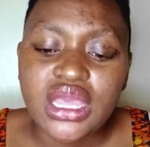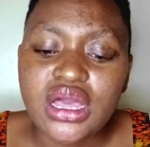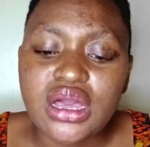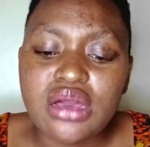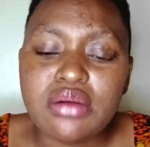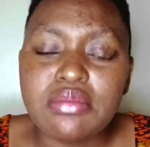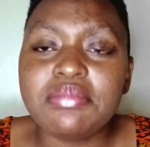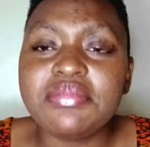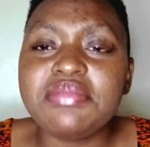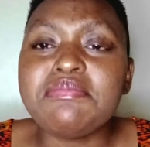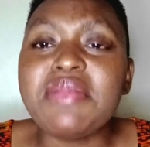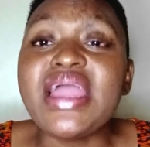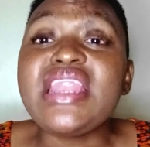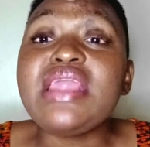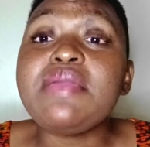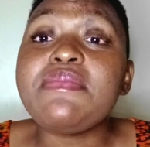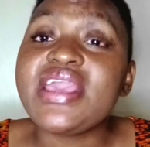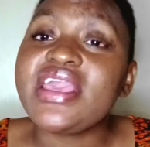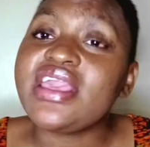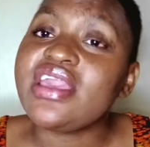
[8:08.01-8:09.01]
um,
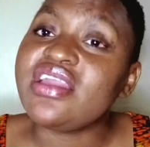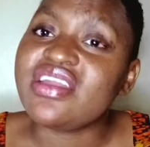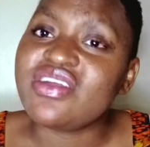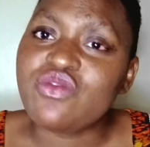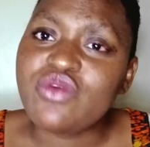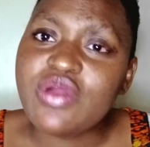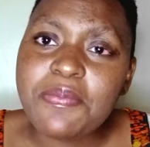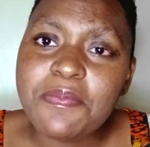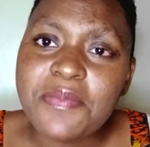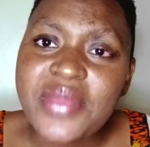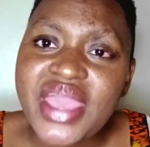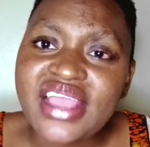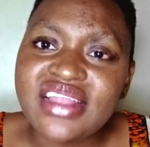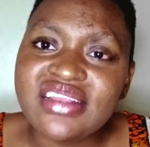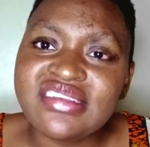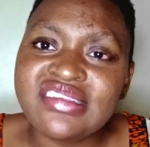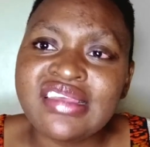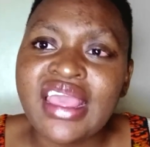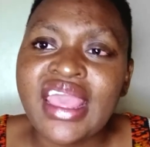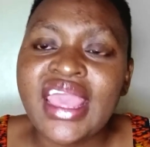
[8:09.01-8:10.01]
money making
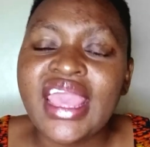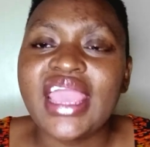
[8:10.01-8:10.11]
equipment.